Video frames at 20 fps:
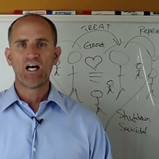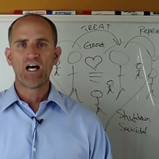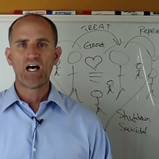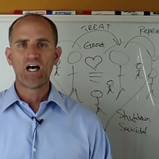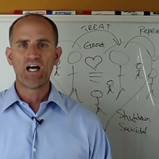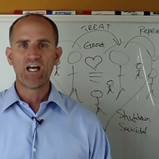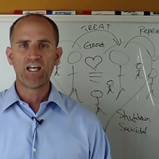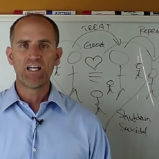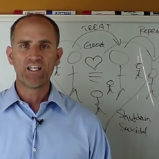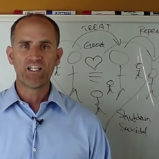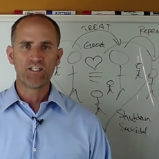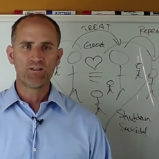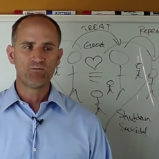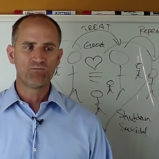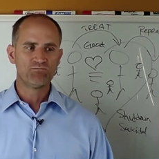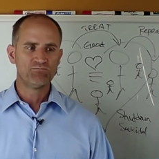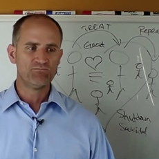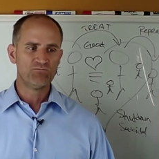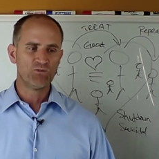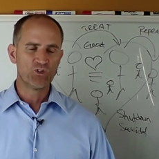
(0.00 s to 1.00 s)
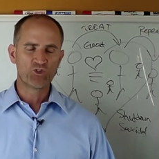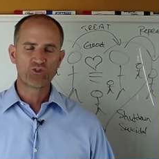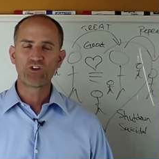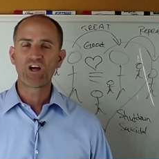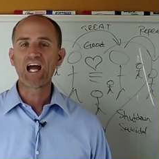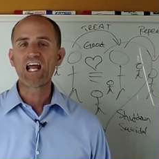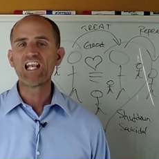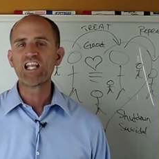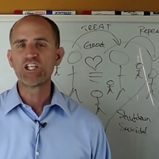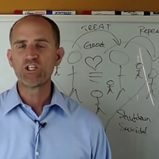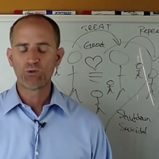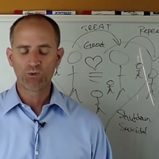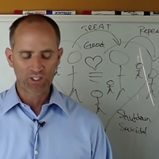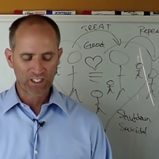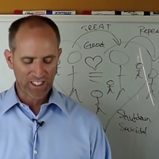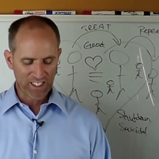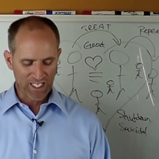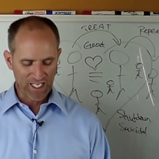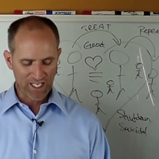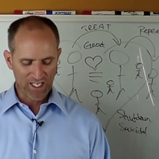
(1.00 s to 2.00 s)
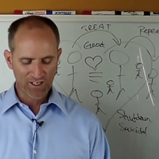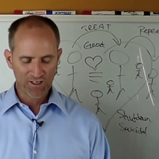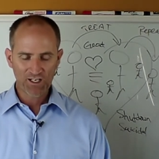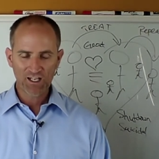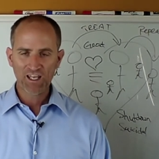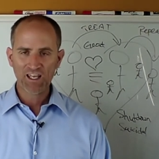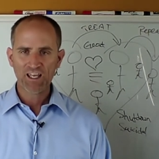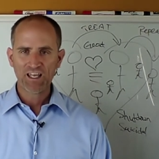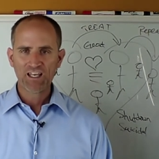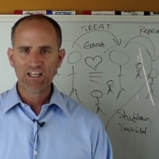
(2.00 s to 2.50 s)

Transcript: I will try to do it again,